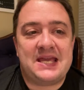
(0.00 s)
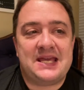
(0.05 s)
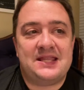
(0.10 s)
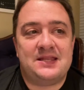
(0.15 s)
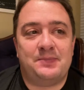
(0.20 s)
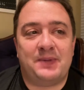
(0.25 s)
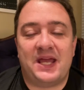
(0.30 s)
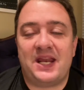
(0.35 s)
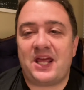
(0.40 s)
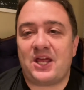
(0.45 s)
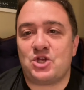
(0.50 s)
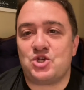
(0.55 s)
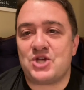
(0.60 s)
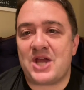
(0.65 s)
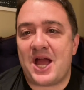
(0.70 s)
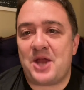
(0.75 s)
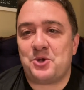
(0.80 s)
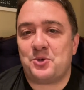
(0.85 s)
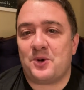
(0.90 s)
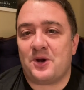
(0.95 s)
The beginning of
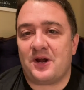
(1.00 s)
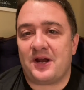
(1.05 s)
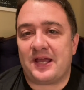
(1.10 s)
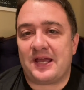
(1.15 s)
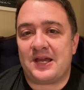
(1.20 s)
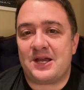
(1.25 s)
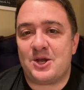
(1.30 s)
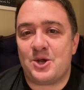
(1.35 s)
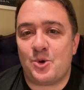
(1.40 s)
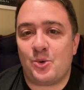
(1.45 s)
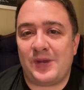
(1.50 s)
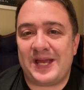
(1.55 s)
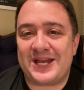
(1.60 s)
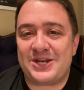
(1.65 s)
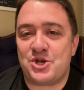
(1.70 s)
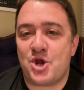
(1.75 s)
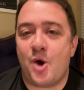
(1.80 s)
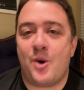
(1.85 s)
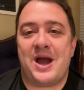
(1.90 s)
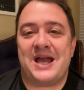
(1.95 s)
January, we had
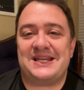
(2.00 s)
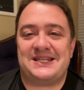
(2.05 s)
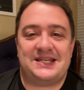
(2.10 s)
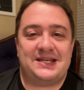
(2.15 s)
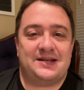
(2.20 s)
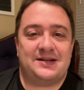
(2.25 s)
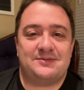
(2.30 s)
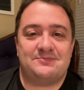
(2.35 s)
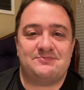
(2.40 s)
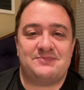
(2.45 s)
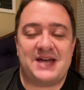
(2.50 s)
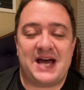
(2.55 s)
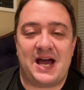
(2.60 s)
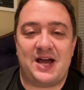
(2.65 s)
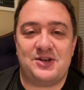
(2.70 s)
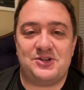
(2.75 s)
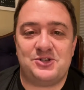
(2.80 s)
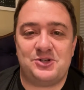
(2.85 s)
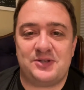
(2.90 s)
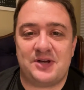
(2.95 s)
no idea
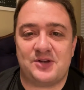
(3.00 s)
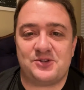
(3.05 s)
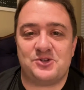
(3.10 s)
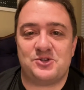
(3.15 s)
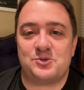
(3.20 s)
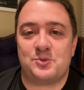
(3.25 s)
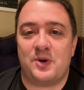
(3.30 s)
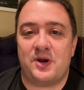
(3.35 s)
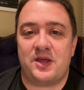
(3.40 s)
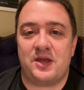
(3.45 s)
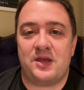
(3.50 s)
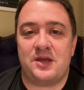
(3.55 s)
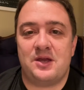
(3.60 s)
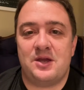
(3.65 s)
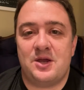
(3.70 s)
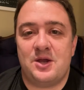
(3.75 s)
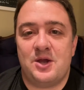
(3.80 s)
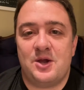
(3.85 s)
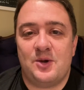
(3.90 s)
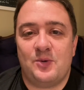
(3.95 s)
that 2020
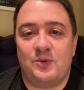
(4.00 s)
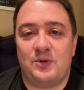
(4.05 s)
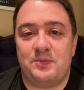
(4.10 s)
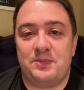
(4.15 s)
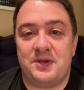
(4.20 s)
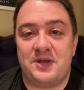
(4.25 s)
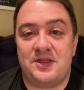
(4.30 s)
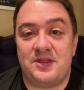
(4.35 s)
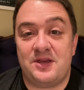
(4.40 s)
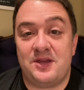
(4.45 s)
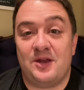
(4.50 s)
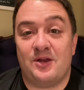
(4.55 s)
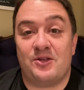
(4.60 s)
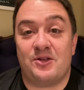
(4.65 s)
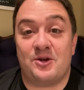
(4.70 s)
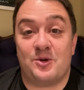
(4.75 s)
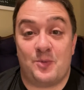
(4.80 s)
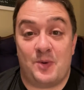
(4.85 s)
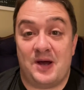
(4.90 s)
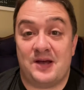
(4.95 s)
would be the year that
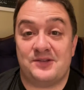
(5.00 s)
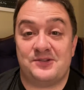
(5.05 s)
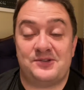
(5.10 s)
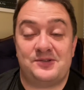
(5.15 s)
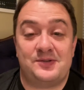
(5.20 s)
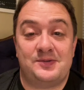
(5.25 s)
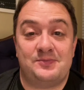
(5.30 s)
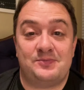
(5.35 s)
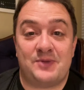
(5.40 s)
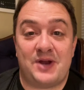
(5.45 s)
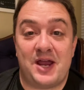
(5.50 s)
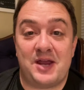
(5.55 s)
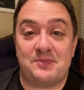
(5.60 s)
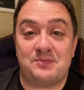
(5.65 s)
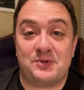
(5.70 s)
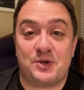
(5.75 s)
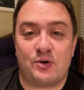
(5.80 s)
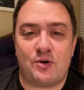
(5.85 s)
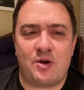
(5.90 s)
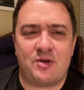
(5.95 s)
it was, right?
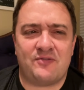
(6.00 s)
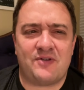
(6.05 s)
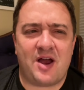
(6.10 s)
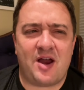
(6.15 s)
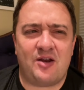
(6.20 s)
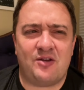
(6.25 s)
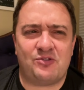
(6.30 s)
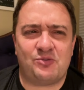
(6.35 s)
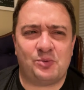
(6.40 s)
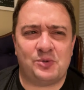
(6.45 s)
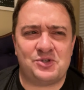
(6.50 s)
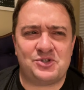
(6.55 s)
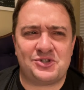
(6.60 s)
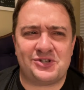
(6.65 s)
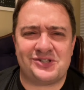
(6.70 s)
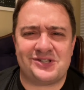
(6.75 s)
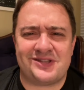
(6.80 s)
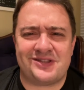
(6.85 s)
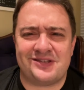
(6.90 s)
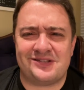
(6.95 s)
Coronavirus was
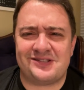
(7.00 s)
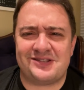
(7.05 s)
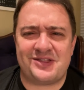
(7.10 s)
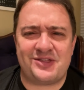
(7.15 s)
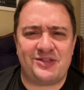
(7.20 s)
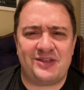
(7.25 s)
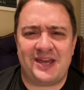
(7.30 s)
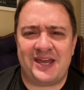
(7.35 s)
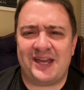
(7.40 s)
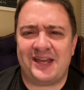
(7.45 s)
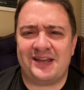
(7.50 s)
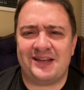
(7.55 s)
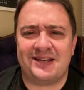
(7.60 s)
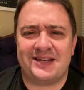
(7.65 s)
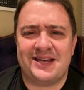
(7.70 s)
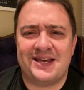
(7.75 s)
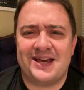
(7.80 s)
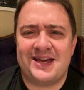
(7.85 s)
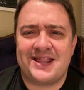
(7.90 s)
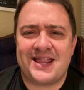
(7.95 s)
just this thing
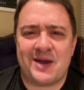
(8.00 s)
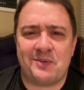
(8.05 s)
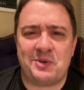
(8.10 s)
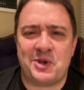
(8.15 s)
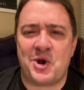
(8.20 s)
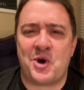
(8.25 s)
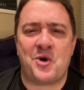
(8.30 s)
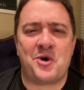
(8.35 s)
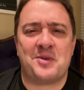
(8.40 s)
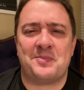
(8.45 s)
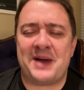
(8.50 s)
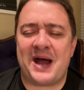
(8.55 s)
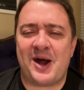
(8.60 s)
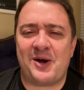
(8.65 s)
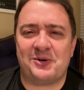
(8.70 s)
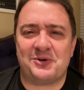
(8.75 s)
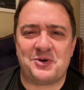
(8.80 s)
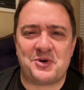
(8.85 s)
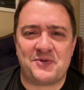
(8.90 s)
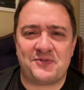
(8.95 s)
that we heard
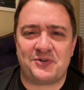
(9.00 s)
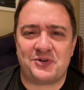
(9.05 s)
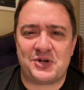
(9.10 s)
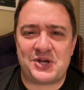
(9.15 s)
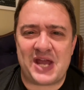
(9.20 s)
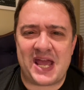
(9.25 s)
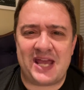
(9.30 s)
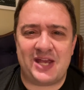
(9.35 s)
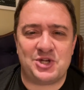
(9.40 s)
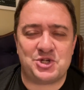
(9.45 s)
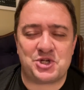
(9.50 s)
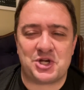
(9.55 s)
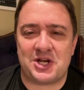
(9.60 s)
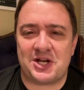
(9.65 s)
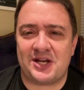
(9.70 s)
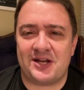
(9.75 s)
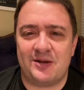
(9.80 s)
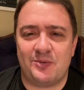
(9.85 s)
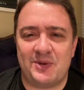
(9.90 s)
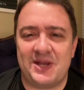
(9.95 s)
about over in
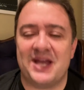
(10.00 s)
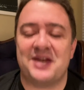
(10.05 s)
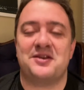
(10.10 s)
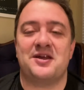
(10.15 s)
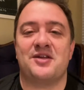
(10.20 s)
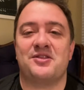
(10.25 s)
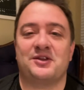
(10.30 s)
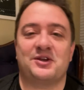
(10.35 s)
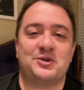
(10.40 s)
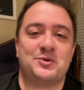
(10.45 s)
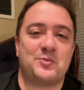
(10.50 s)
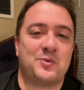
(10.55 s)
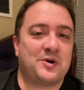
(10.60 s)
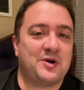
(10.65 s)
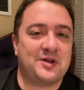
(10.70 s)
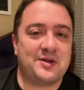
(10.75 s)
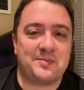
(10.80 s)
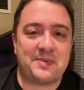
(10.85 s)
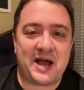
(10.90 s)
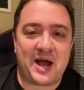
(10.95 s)
Asia and we had nothing to
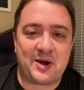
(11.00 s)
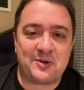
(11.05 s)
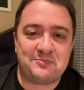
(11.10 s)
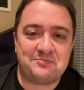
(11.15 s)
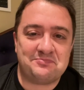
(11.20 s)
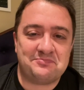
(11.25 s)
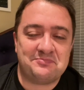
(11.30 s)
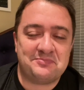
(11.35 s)
worry about.